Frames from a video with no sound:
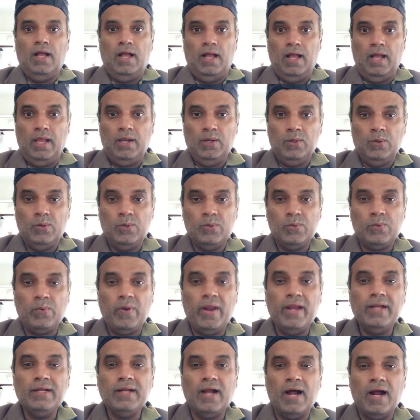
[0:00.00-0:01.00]
Hello,
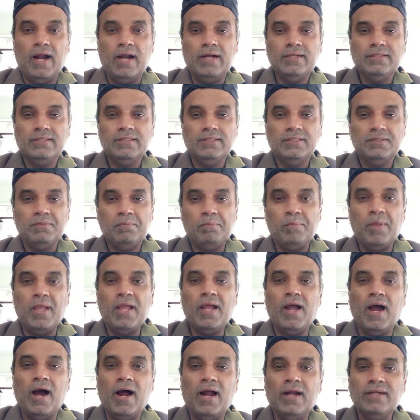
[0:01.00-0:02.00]
great hearts,
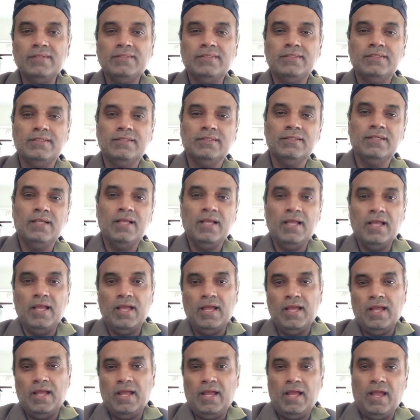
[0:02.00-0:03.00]
big hearts,
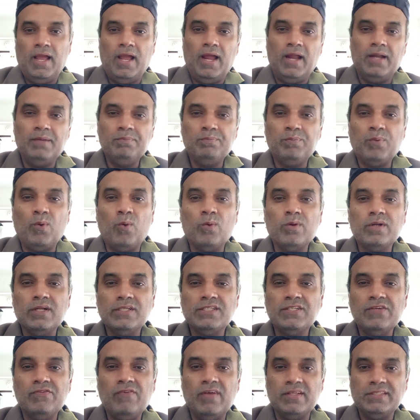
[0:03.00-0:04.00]
and
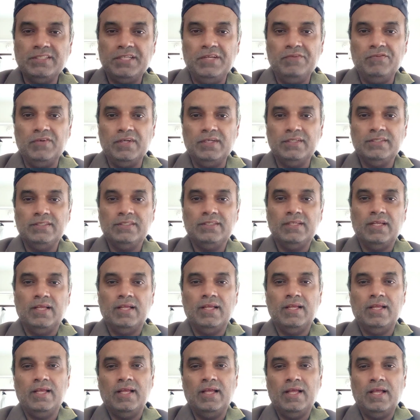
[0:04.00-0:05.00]
progressive achievers.
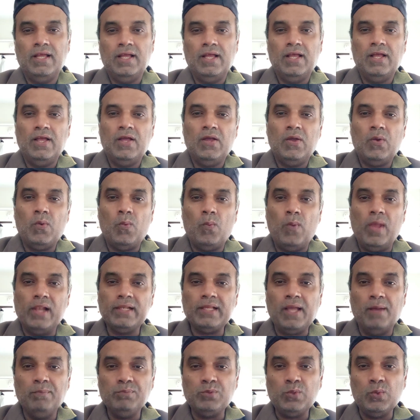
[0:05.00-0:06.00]

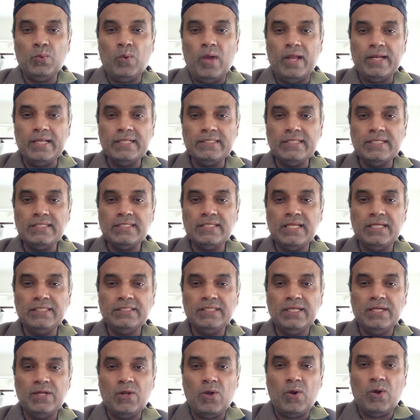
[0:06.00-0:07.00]
Welcome to another
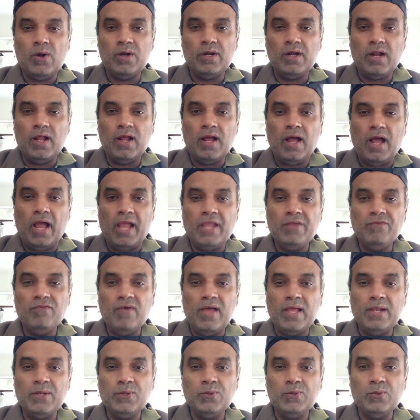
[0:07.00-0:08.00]
session on high
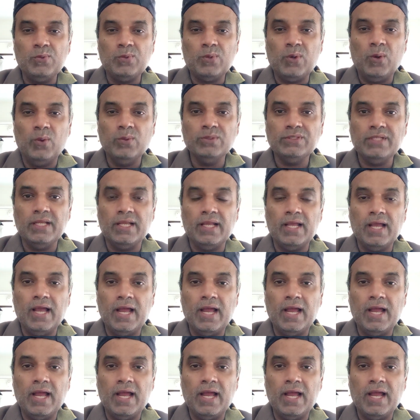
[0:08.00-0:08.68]
value closing.